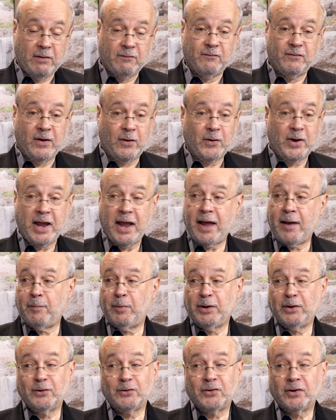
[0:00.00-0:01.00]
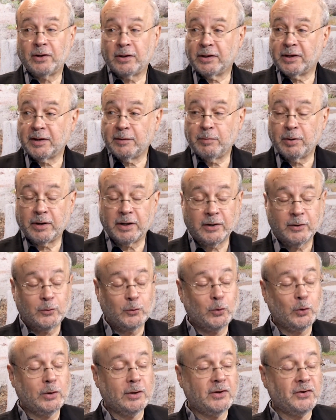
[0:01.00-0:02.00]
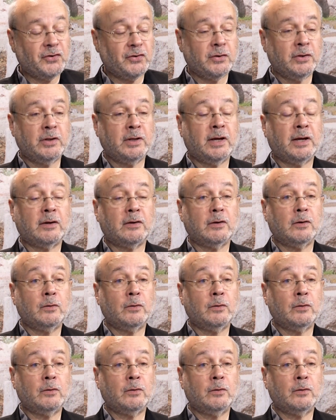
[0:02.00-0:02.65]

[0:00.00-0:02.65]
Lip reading: very happy to tell anybody who will listen that